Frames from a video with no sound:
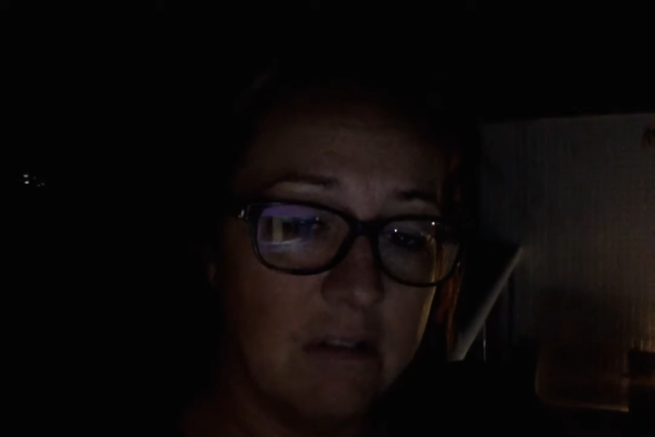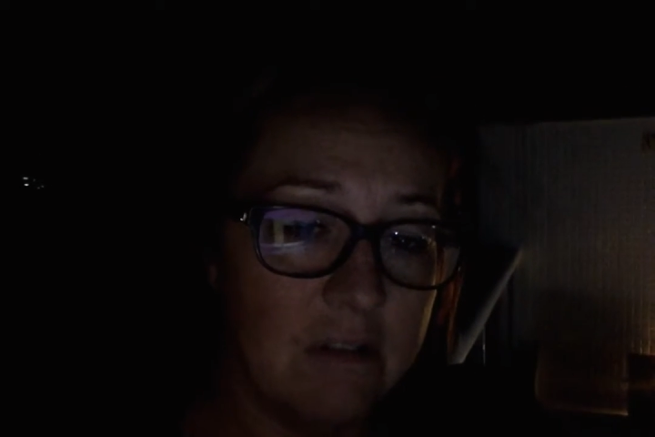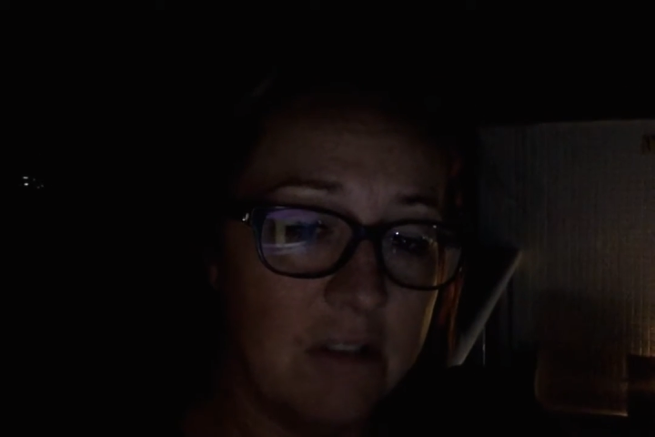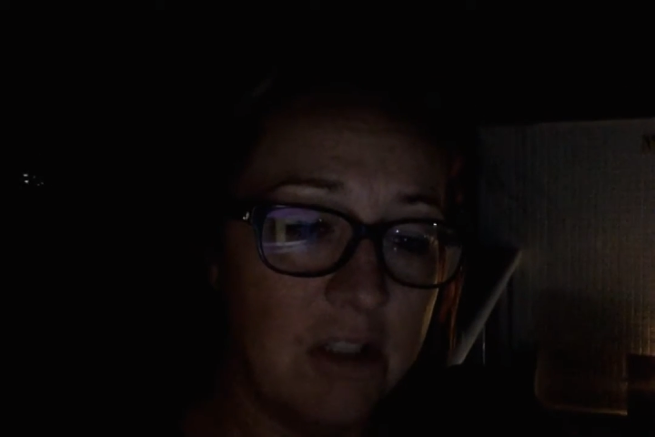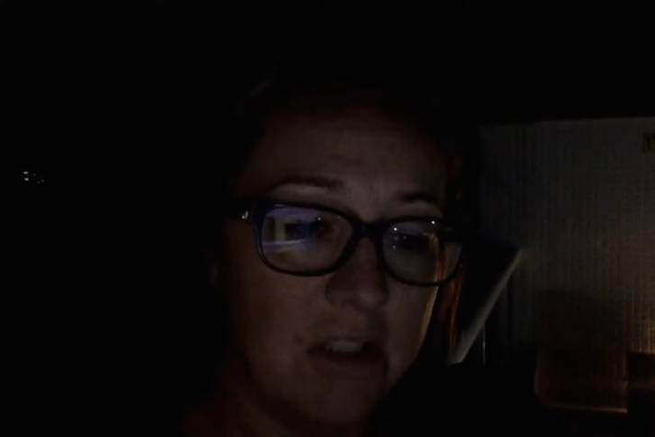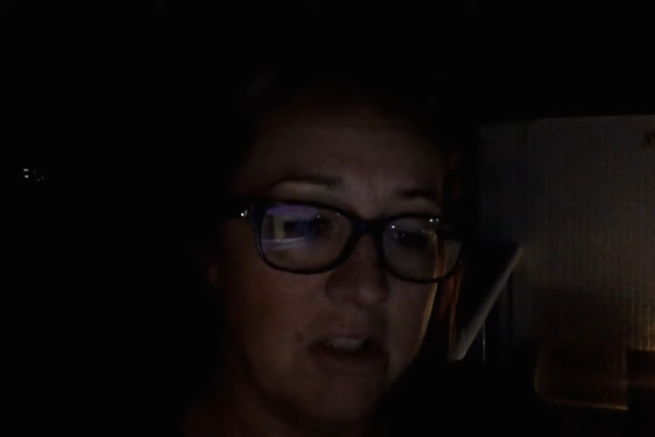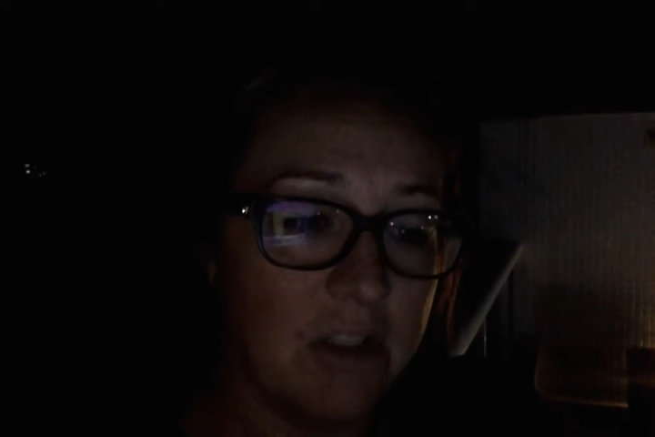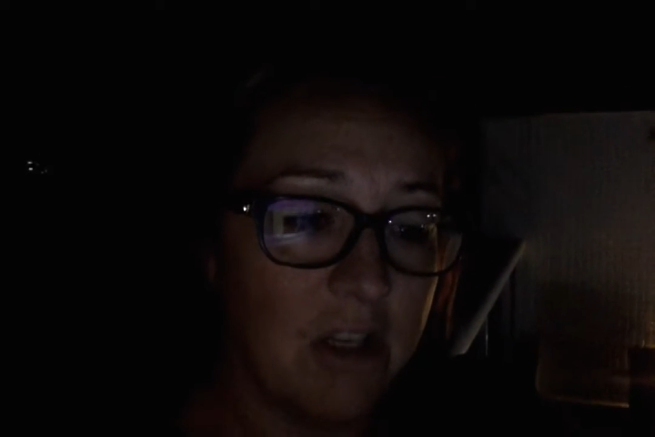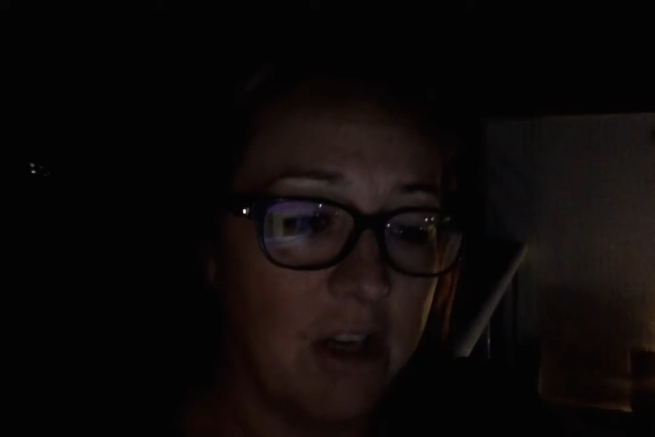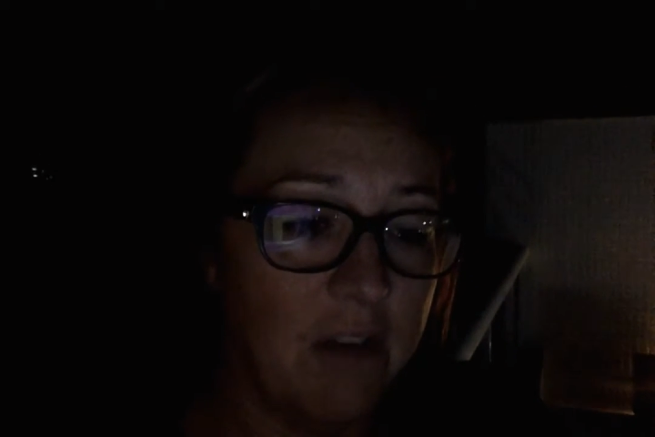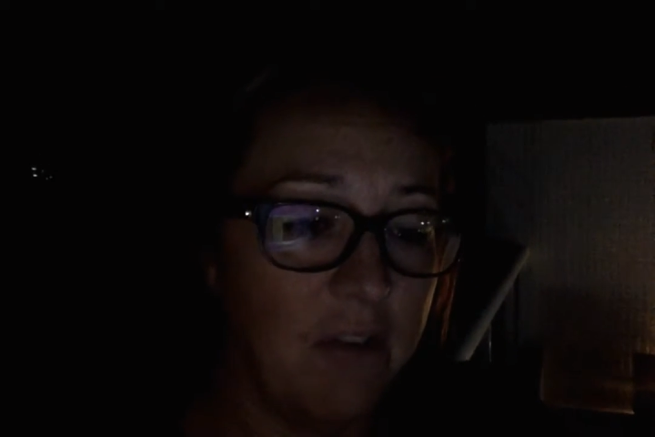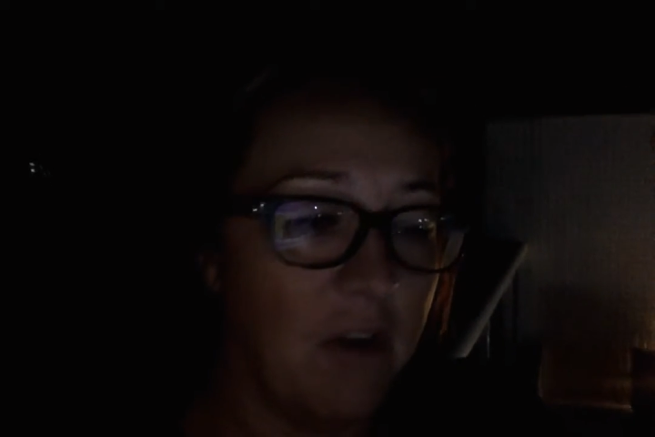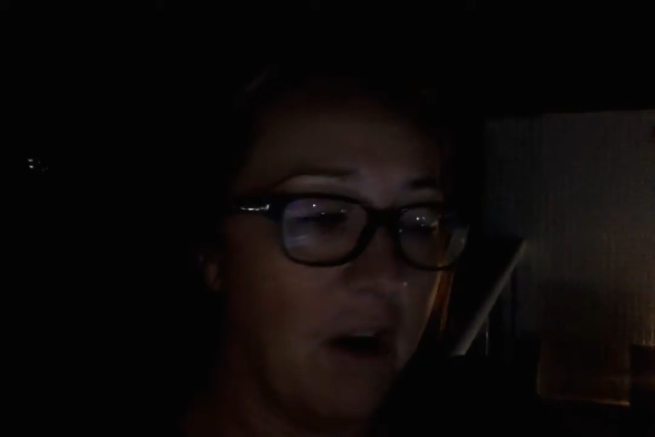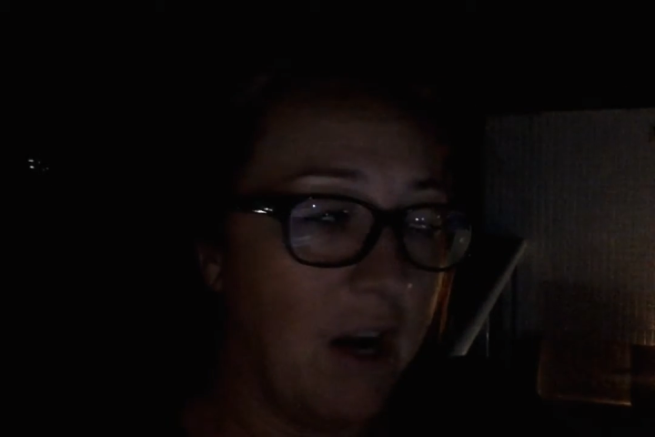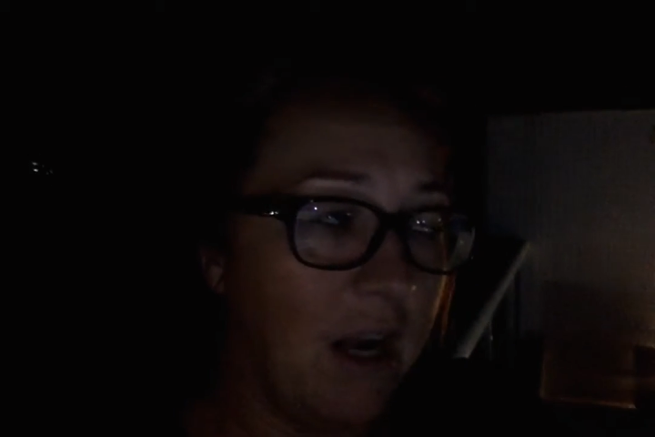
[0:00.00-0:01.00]
dish I'd
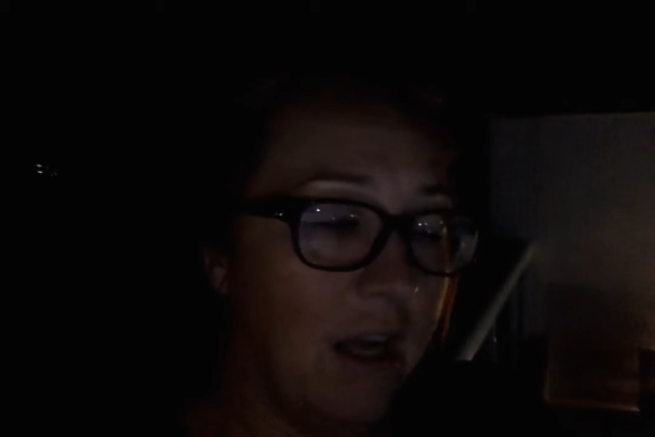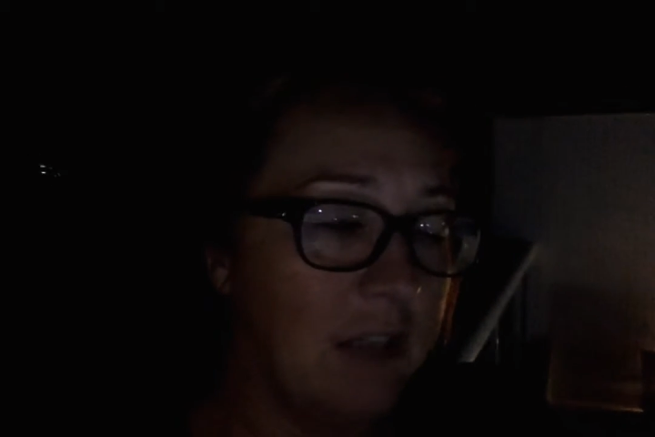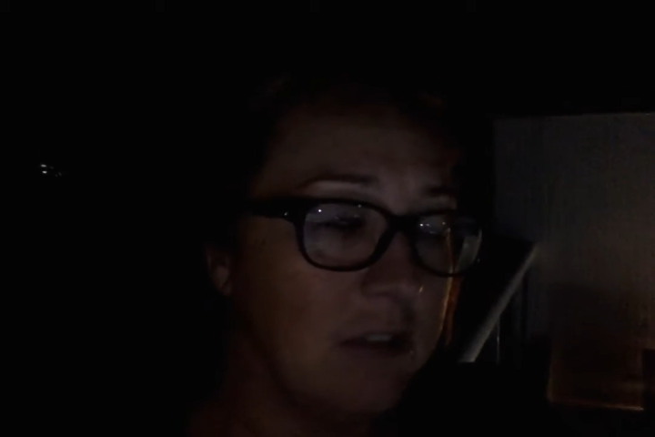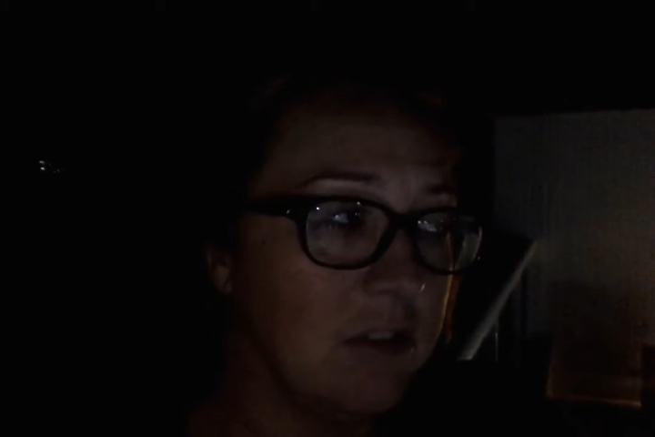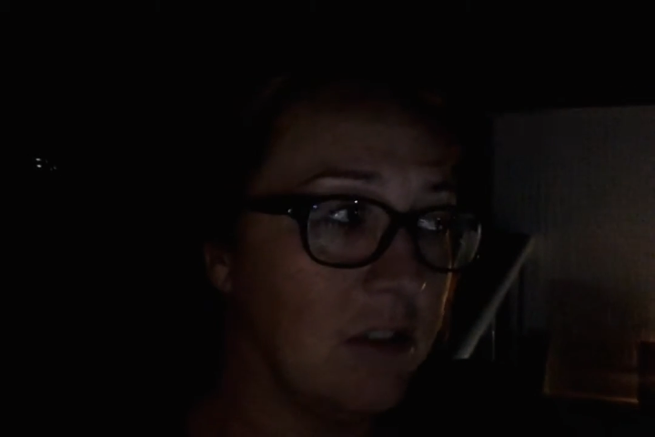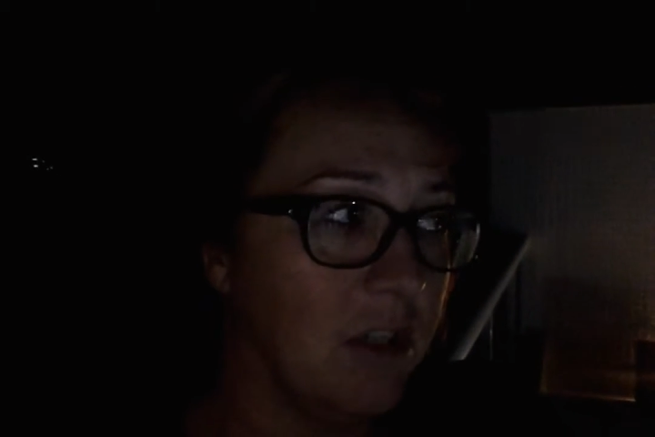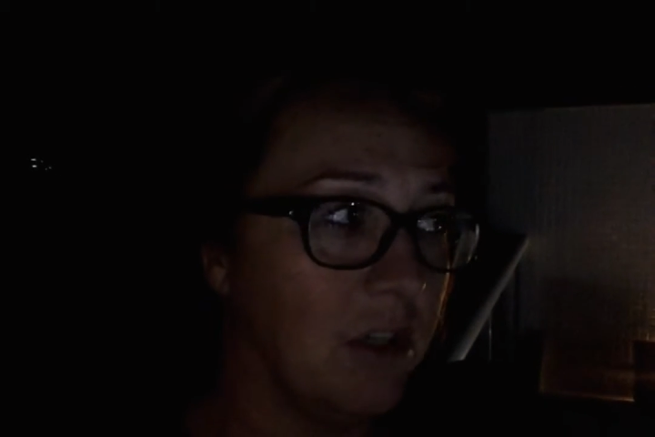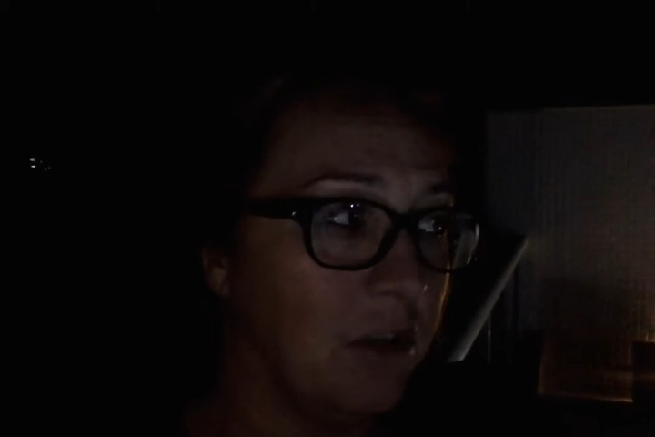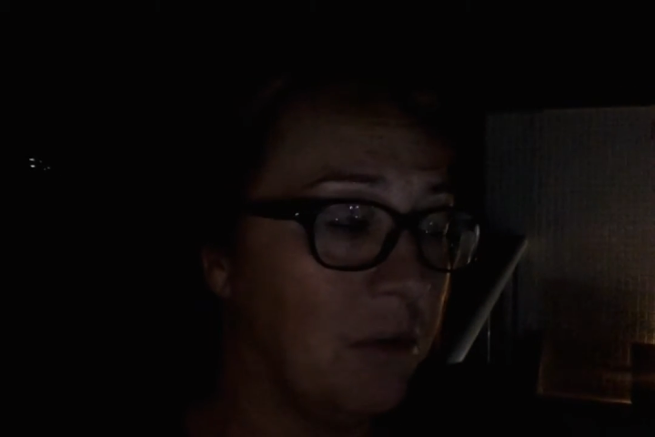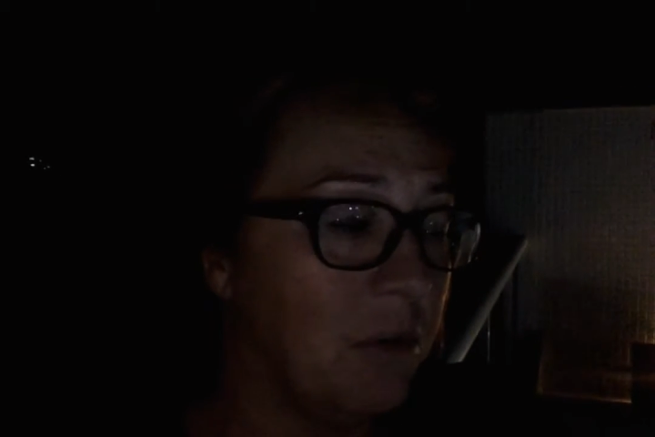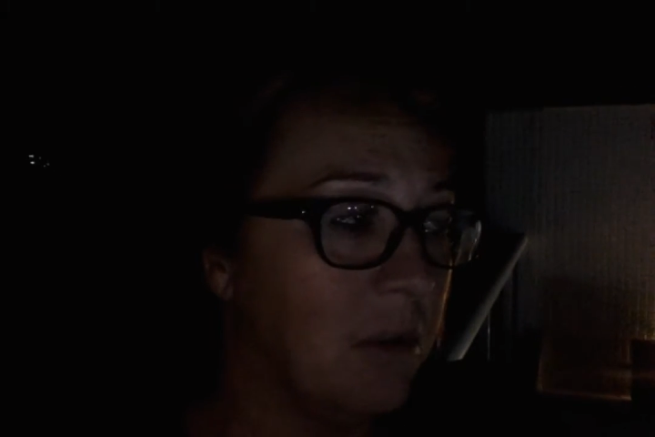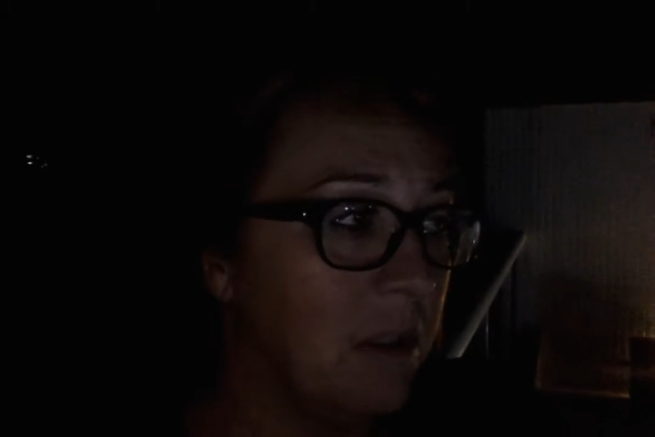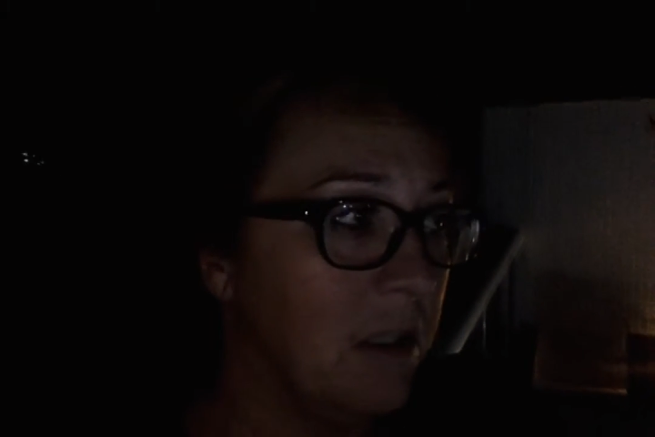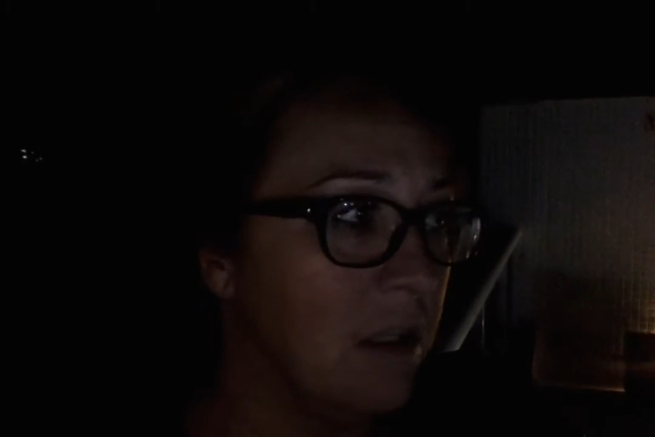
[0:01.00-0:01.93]
ever had. So,